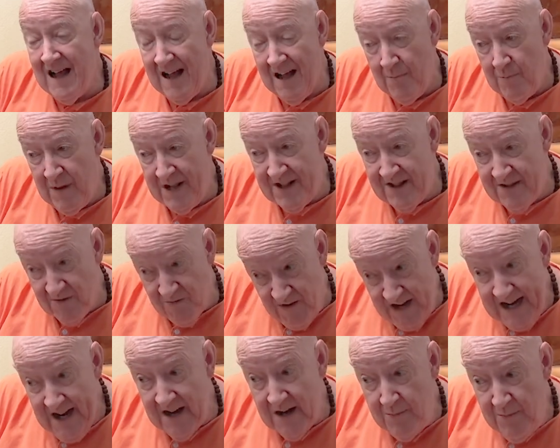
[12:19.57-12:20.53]
But the
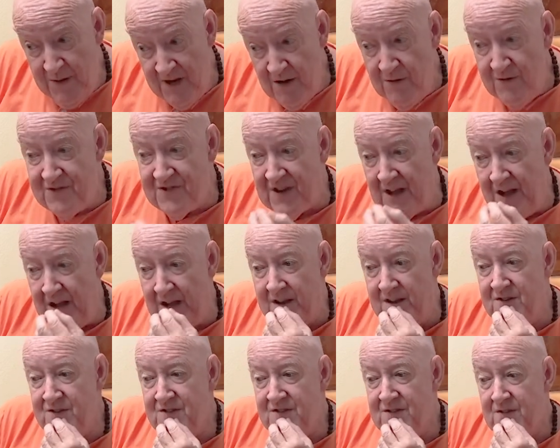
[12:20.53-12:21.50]
real abuse
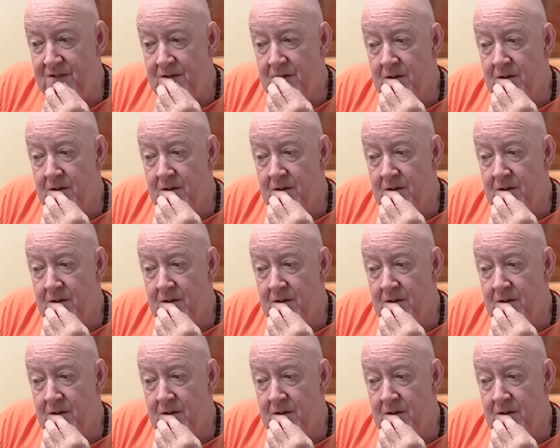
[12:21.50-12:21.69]
is